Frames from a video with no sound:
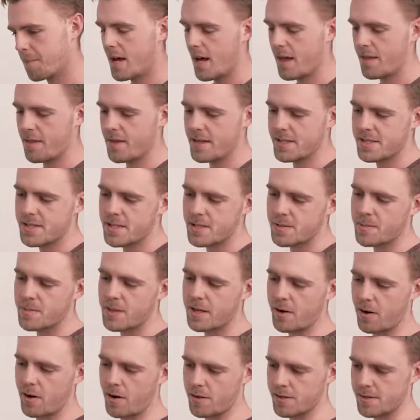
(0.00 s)
And this is
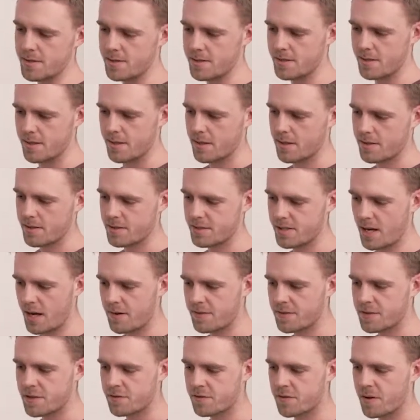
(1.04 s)
because
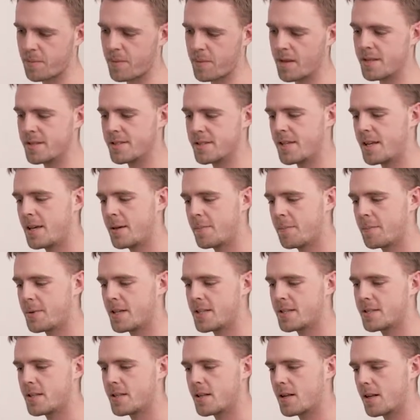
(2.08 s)
JavaScript is
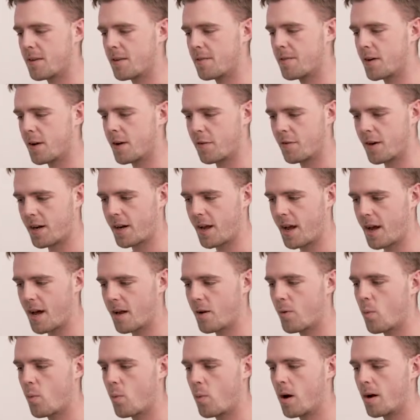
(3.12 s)
implicitly figuring
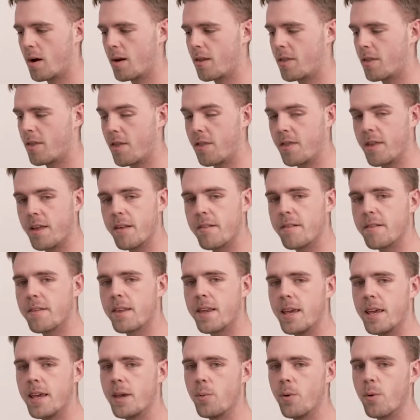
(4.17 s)
out what the this
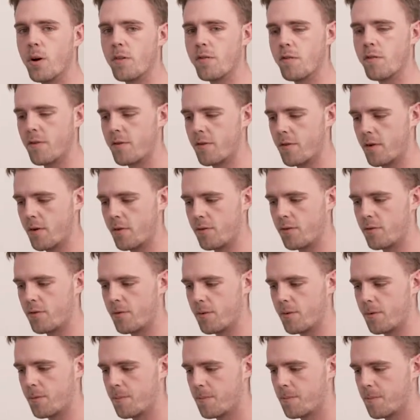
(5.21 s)
keyword refers
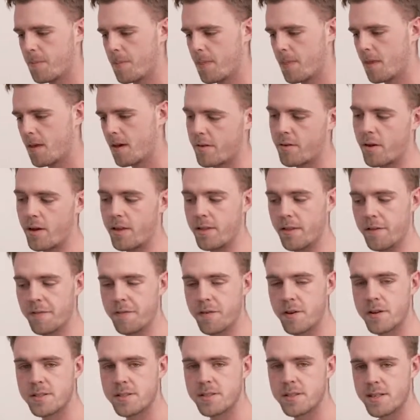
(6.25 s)
to. So in the
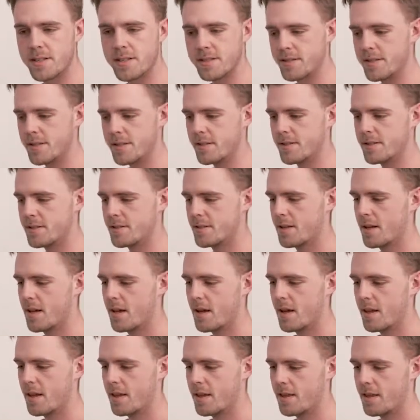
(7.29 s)
first instance,
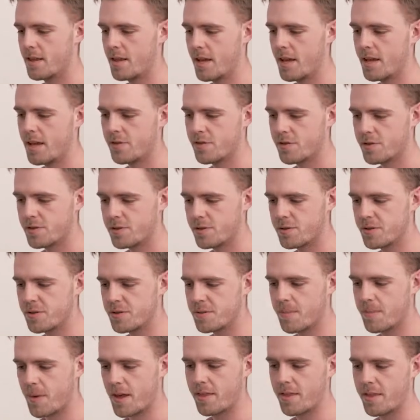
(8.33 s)
the
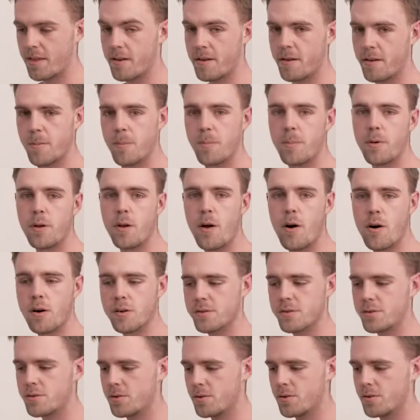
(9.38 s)
introduce method
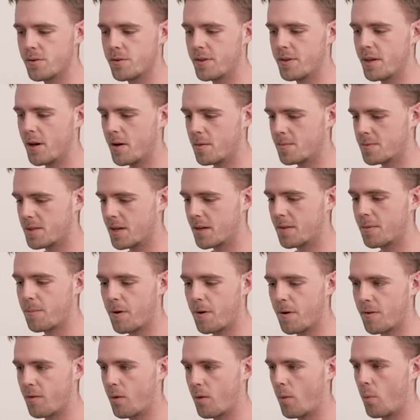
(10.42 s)
belongs to the object
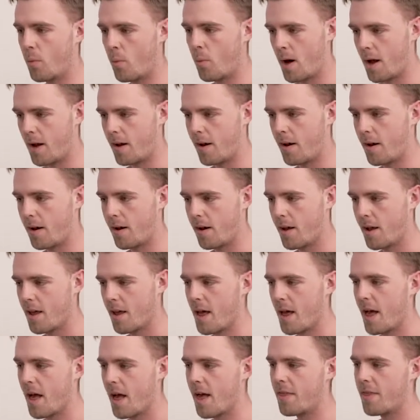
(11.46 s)
person1,
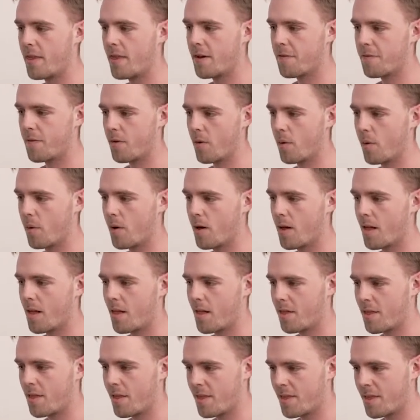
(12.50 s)
and therefore
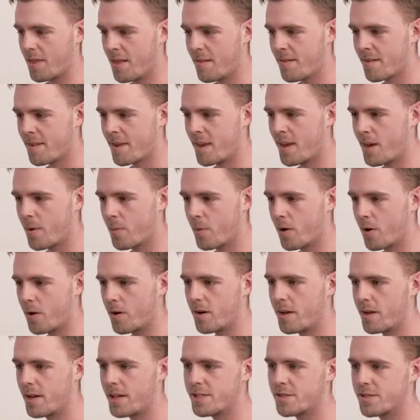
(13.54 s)
this
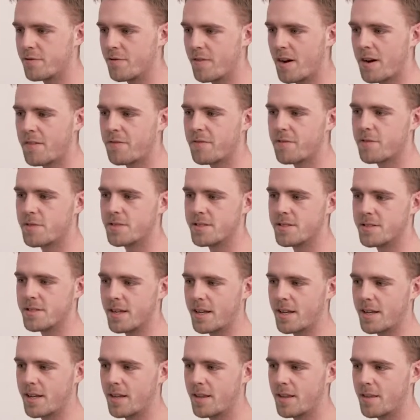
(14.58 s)
keyword is
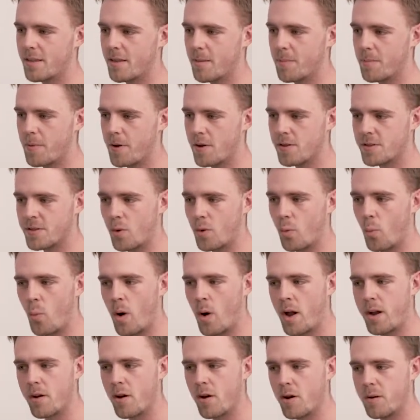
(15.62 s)
referencing the
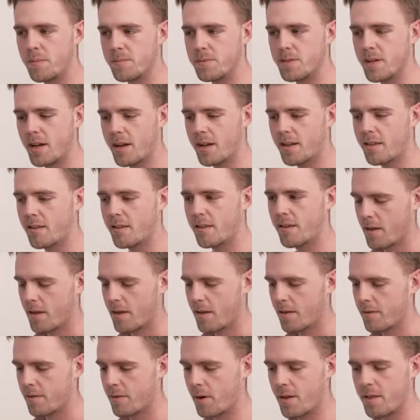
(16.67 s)
person1 object.
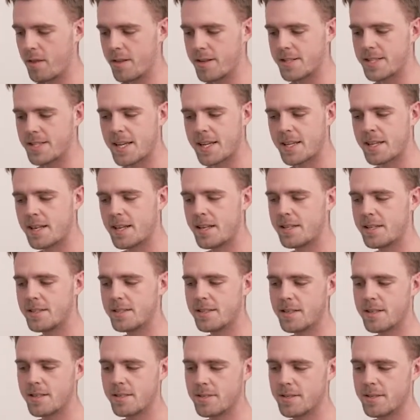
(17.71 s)
So in the second
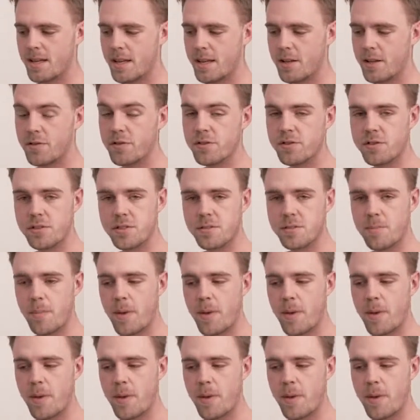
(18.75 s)
instance, the introduce